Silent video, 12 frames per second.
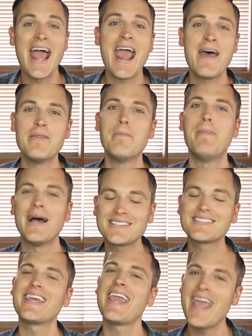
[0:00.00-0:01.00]
And the
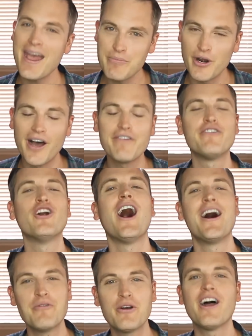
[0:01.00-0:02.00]
best camera for
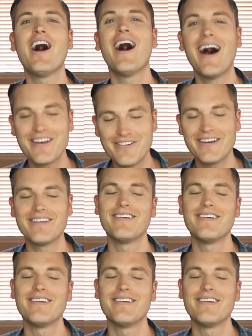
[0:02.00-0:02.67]
under 100,